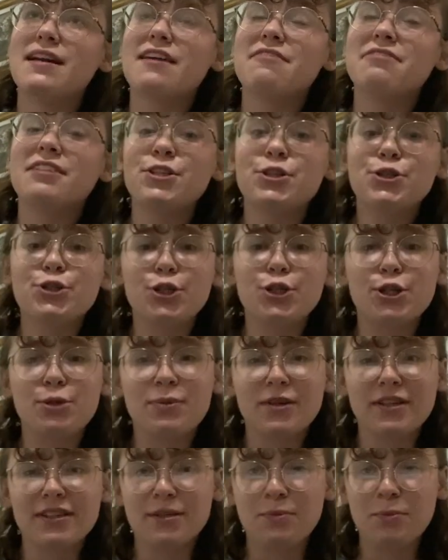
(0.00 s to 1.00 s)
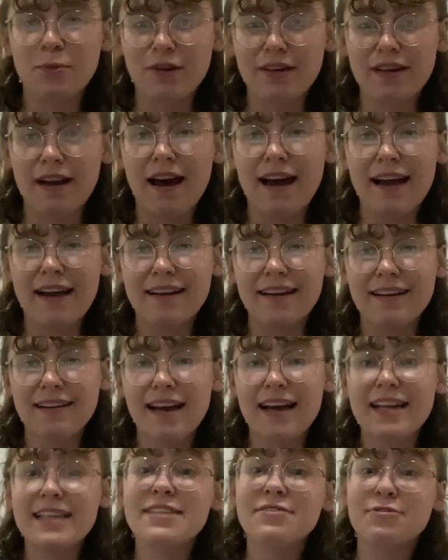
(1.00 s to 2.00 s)
I finished 2 books in one night.
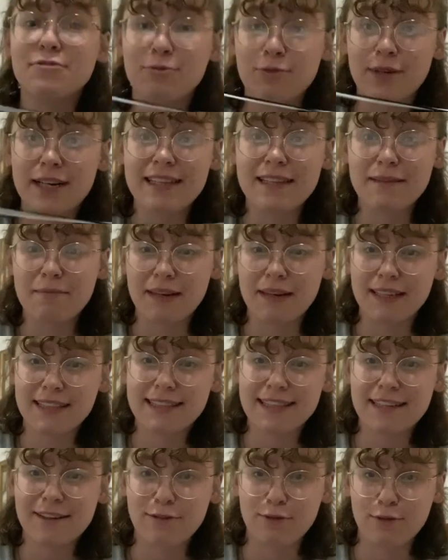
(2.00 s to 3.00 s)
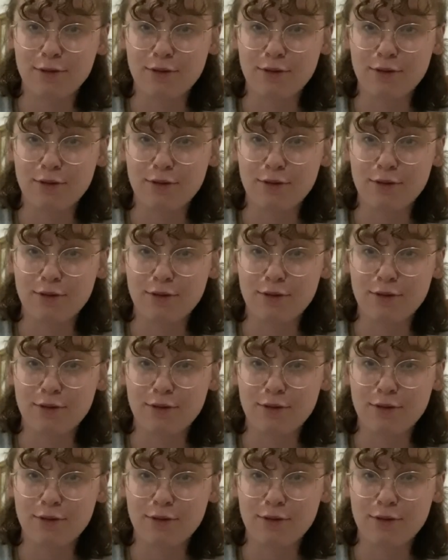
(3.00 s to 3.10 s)
I didn't read them myself,